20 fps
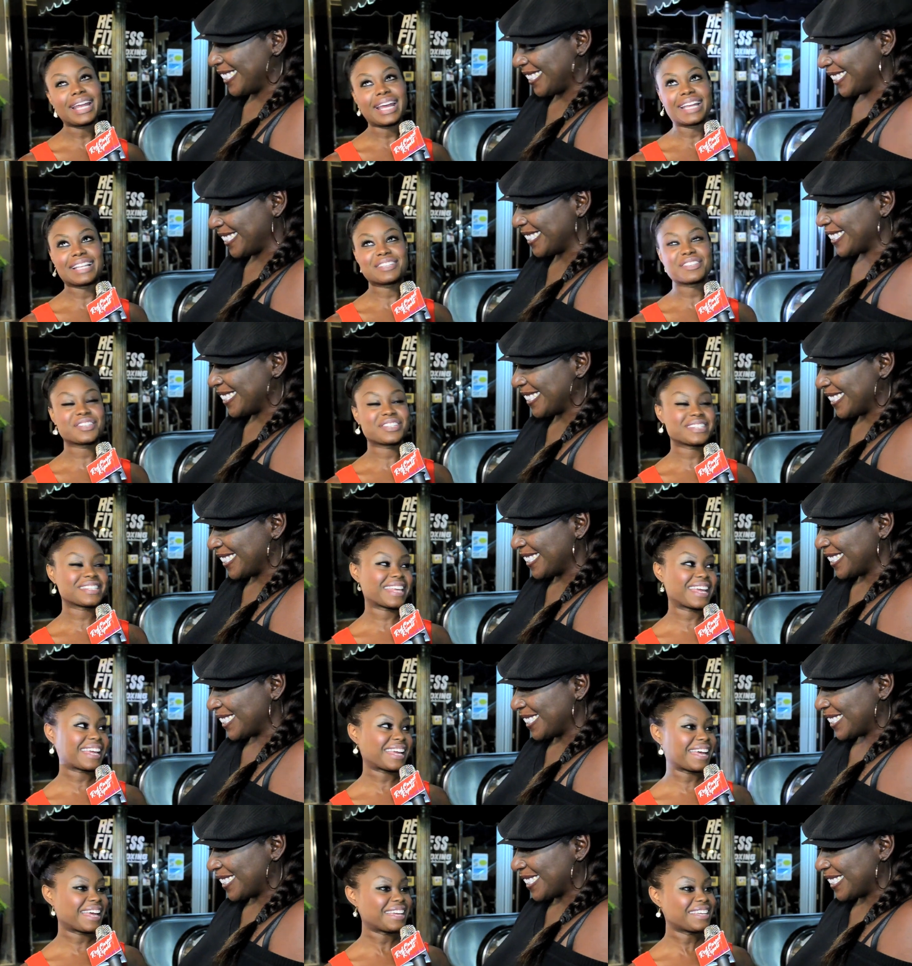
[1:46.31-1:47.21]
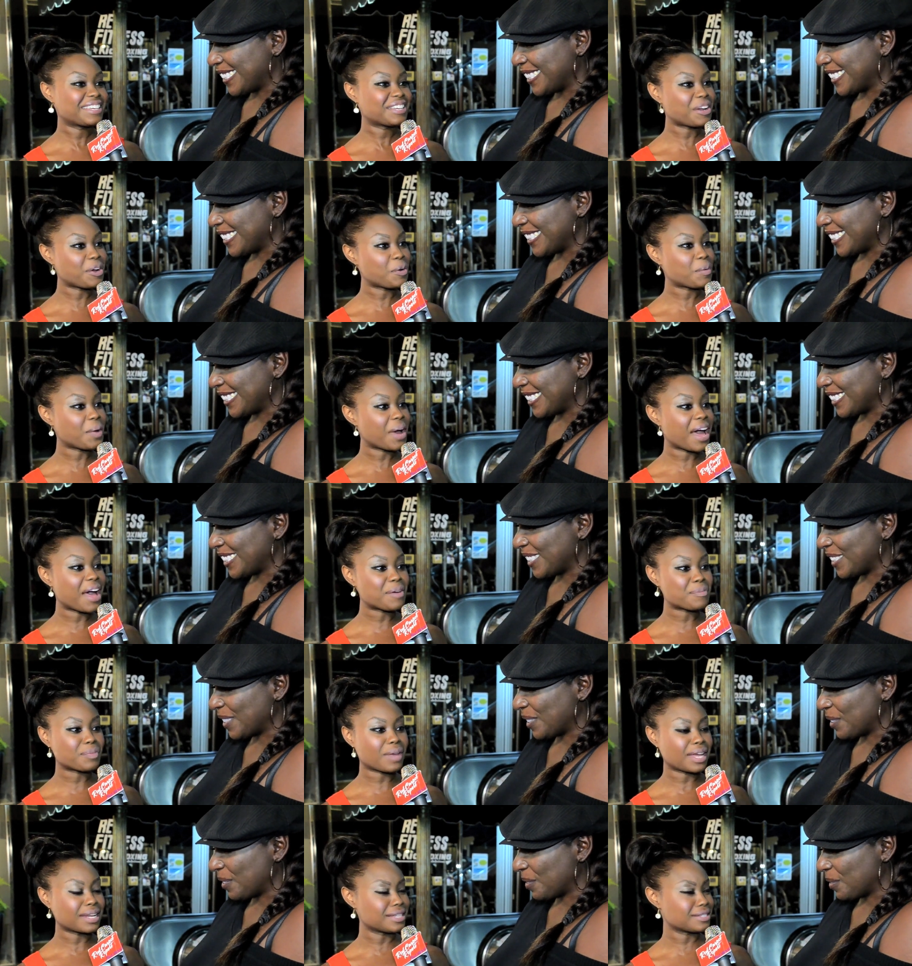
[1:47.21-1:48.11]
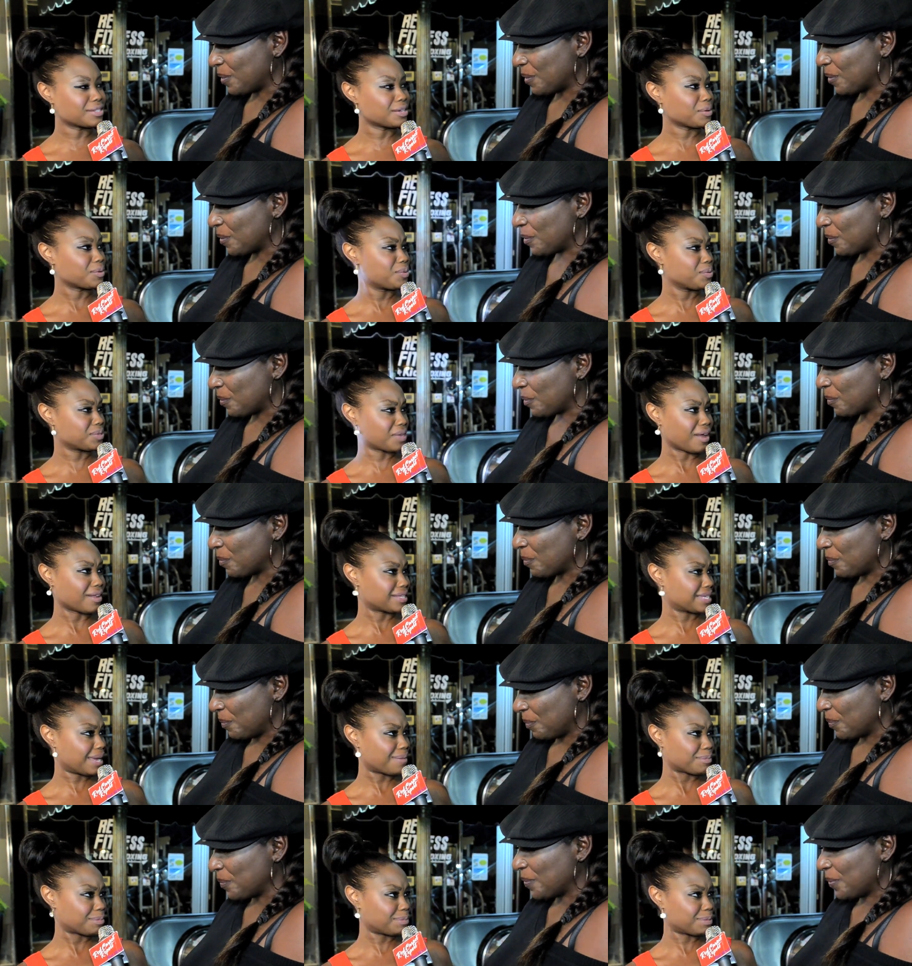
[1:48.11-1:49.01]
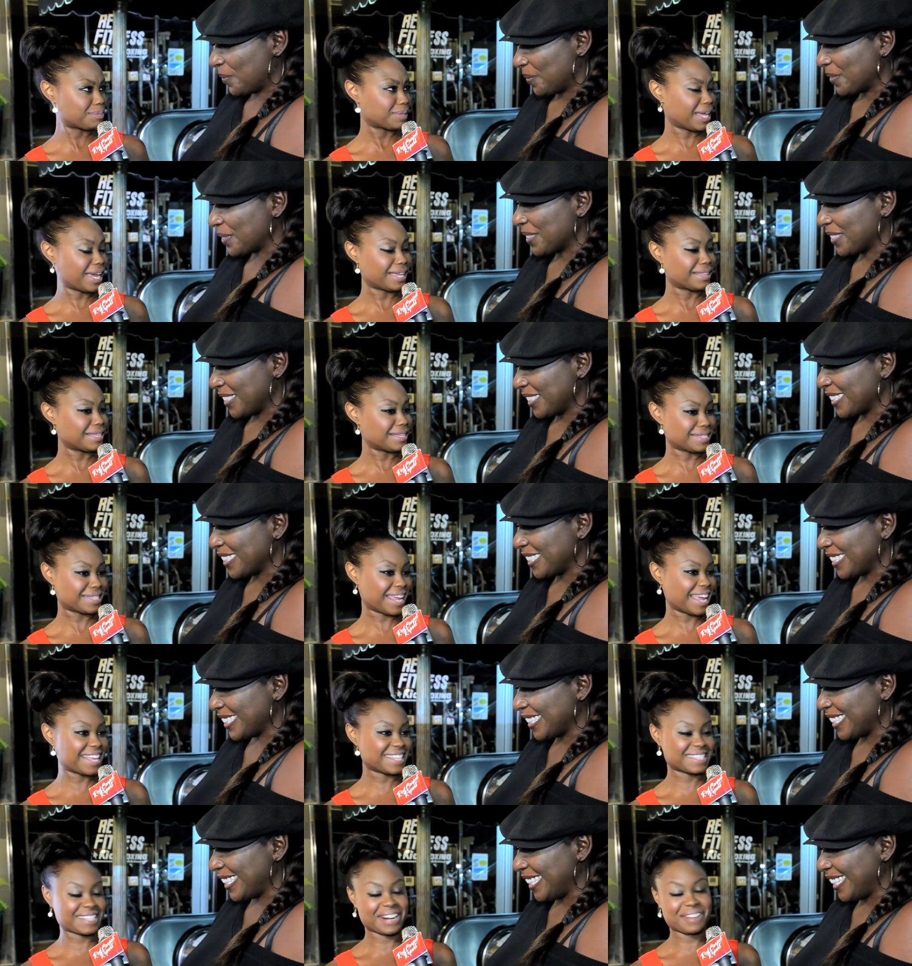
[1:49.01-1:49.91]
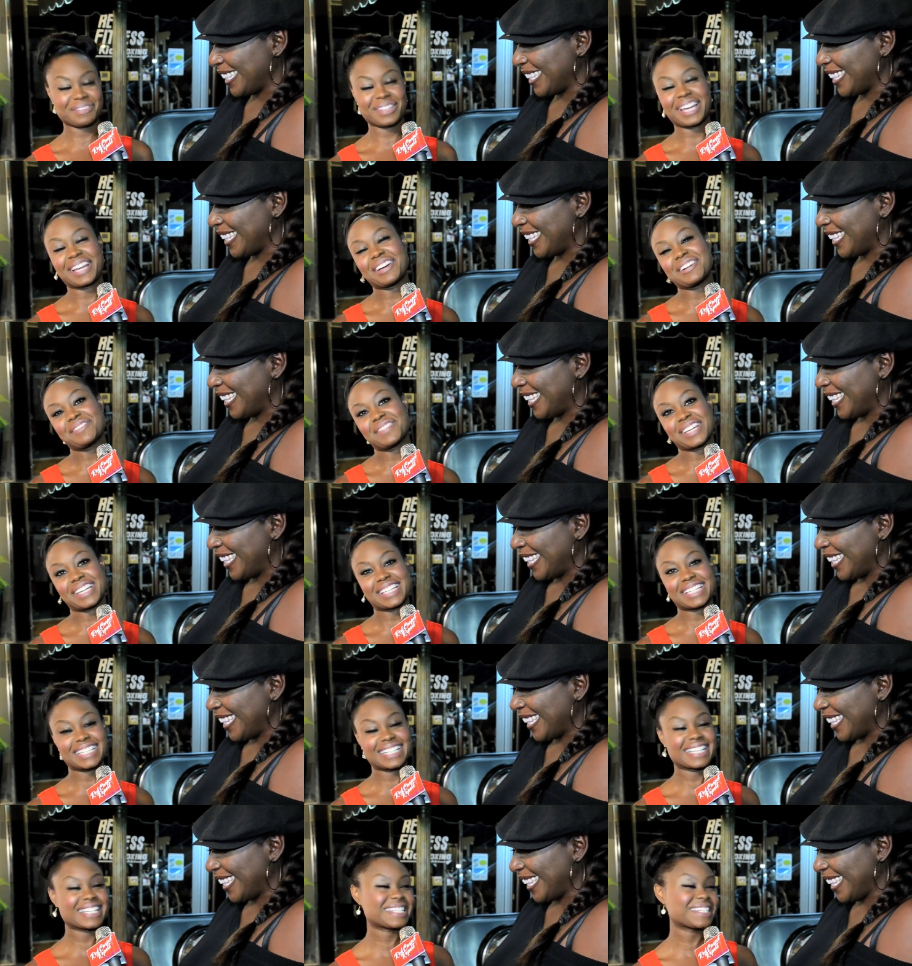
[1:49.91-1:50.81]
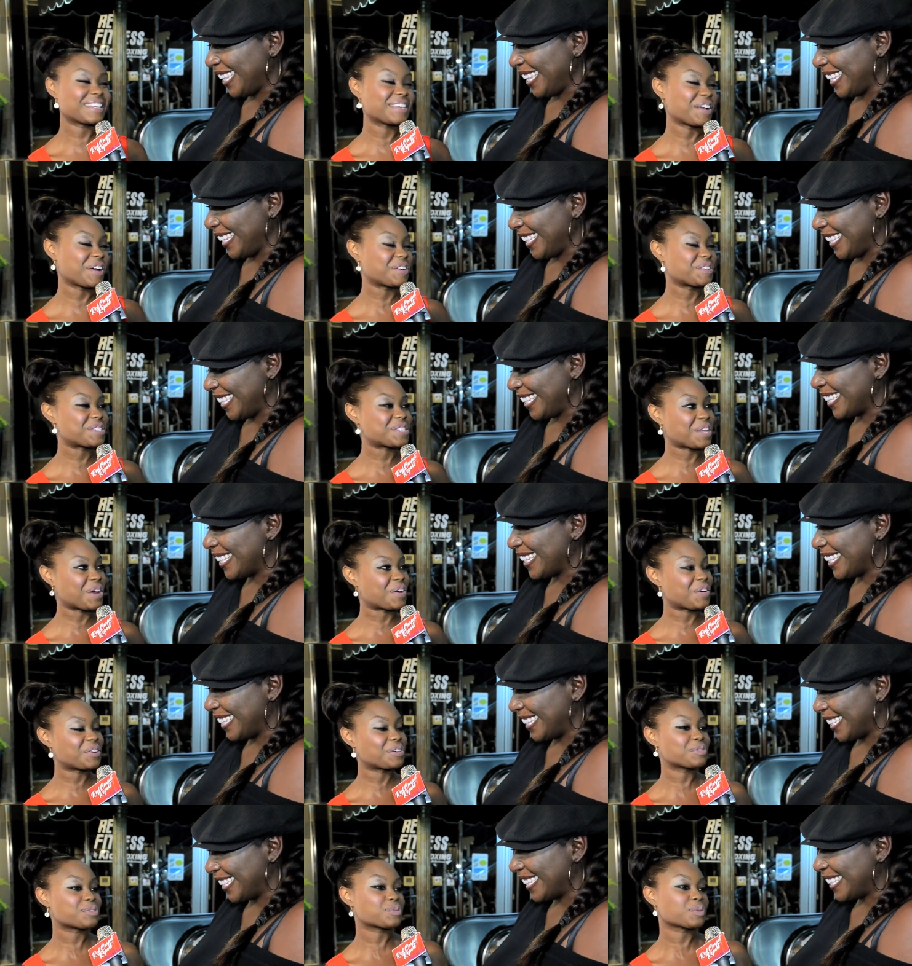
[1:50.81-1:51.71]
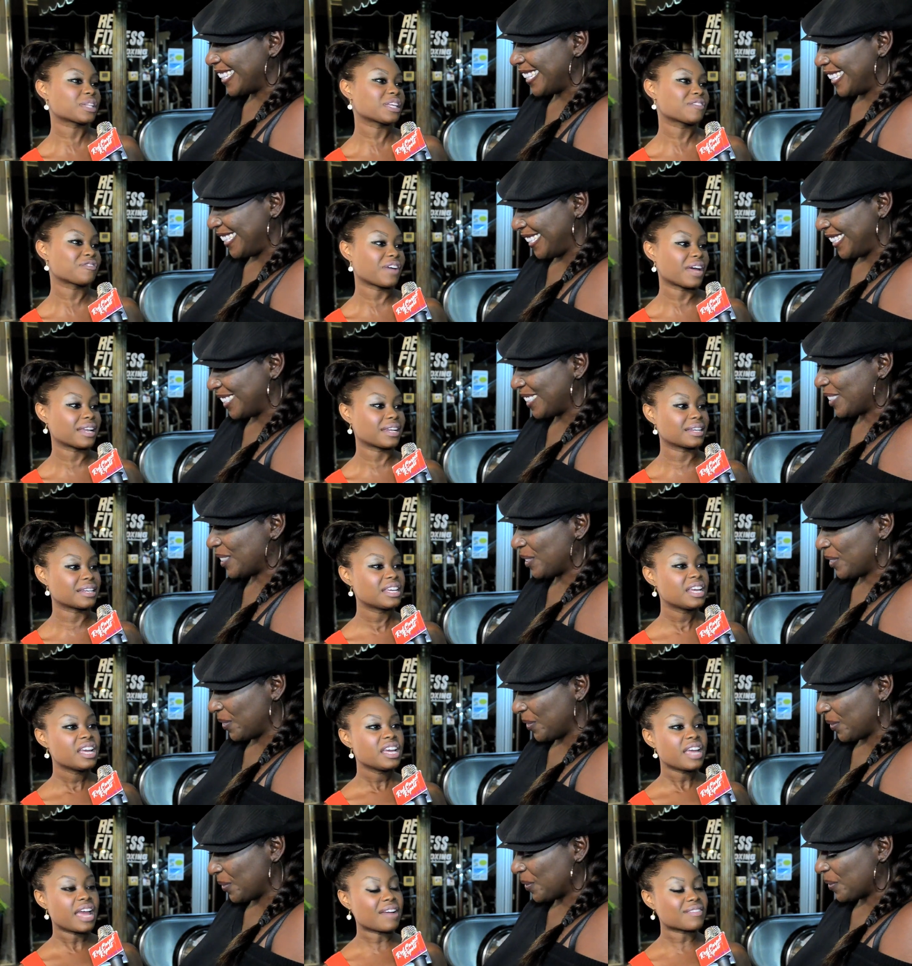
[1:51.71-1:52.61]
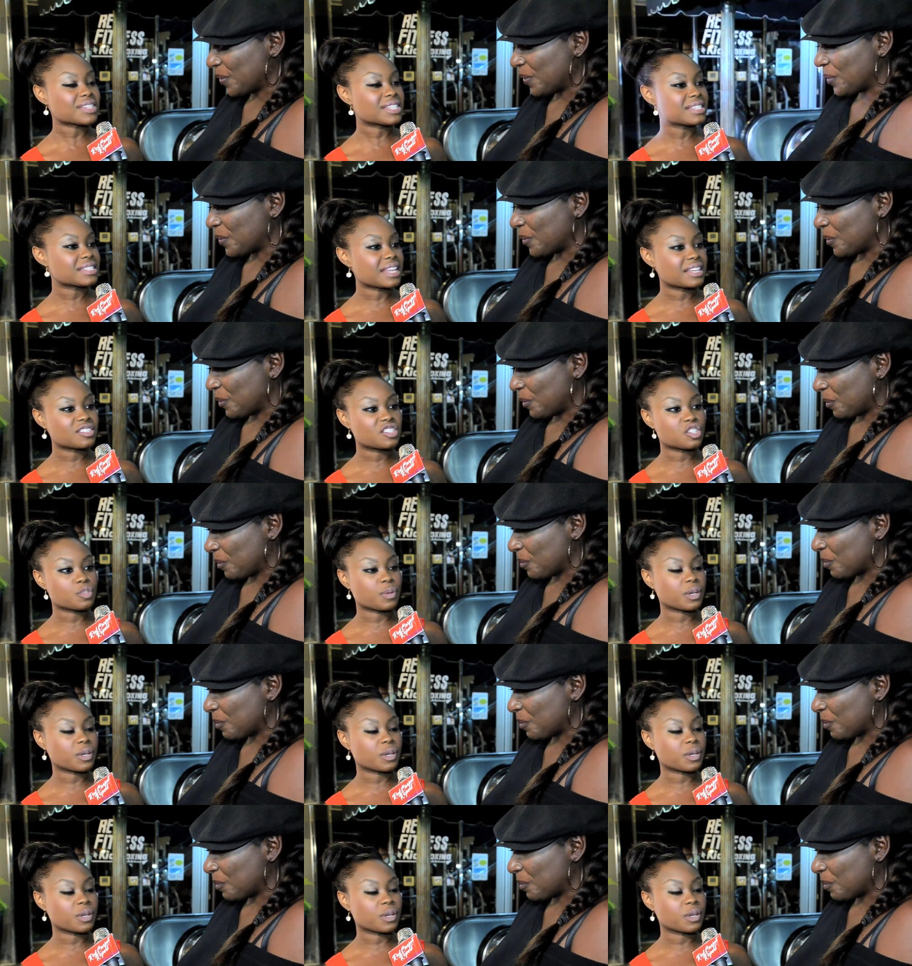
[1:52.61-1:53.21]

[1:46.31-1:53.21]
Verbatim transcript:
Speaker 1: And she's like, uh, you know, um, I need to know whose auntie I'm going to be playing these days. And I'm like, oh my goodness, you know. So it was really fun. And ever since then, she's